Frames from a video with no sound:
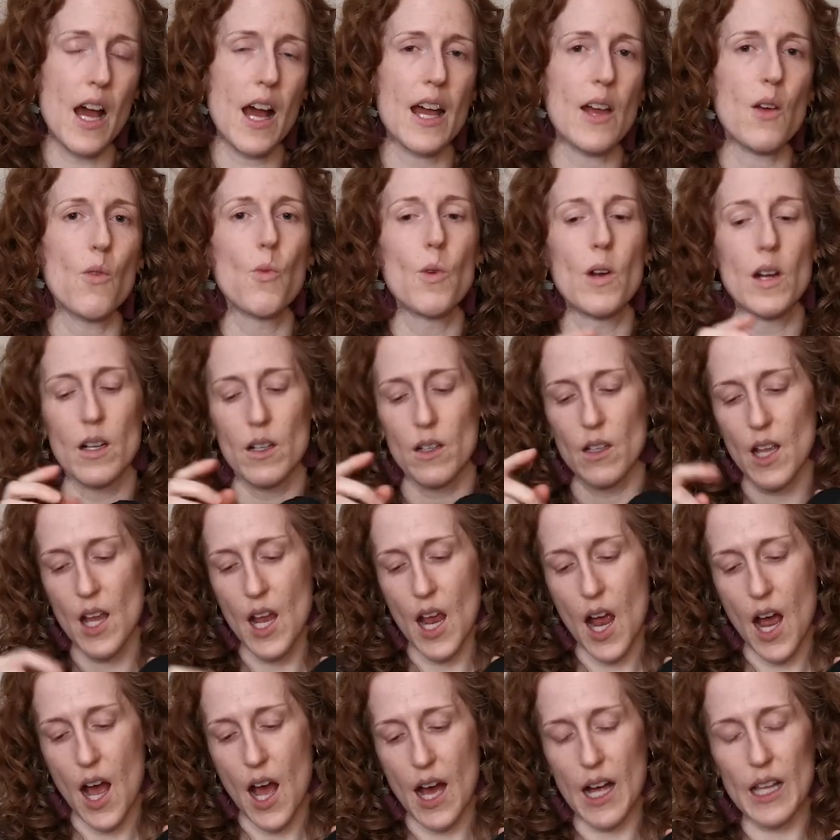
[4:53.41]
I will
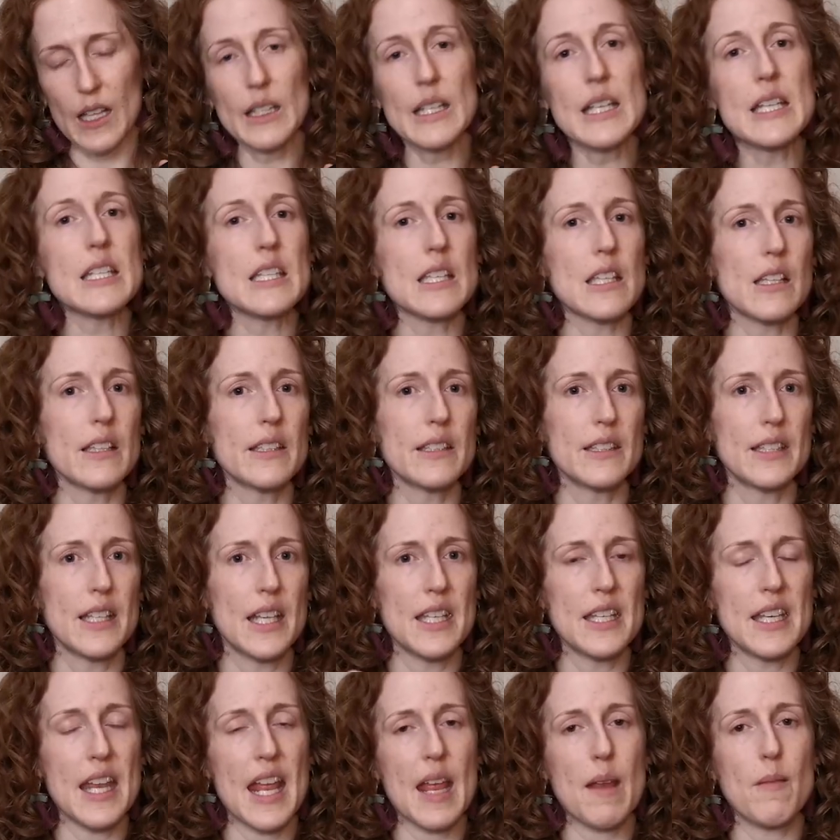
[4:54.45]
list
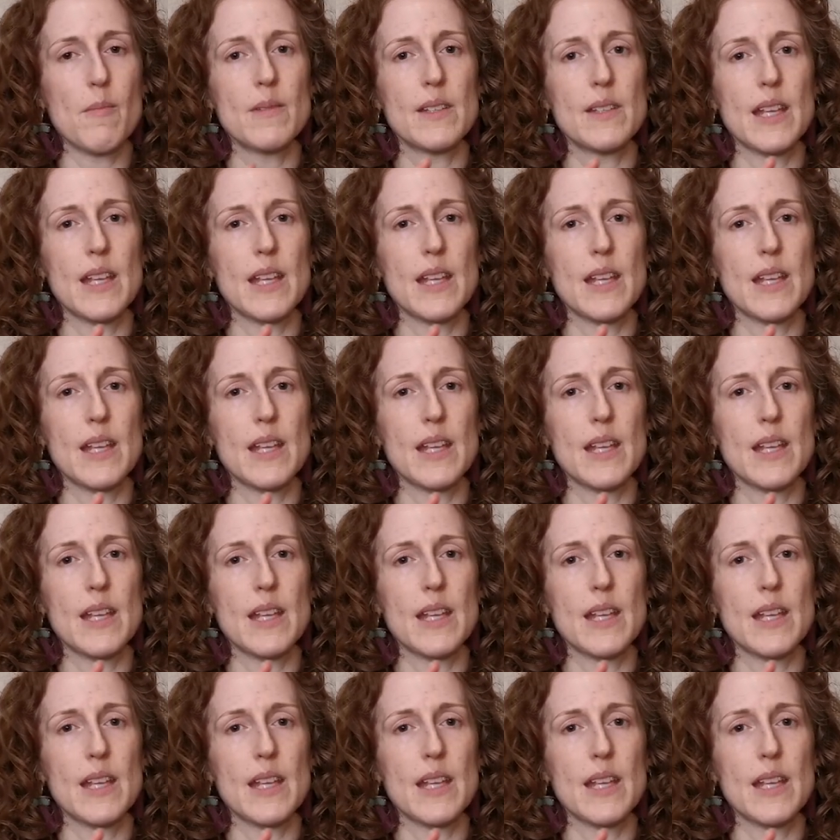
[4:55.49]
the name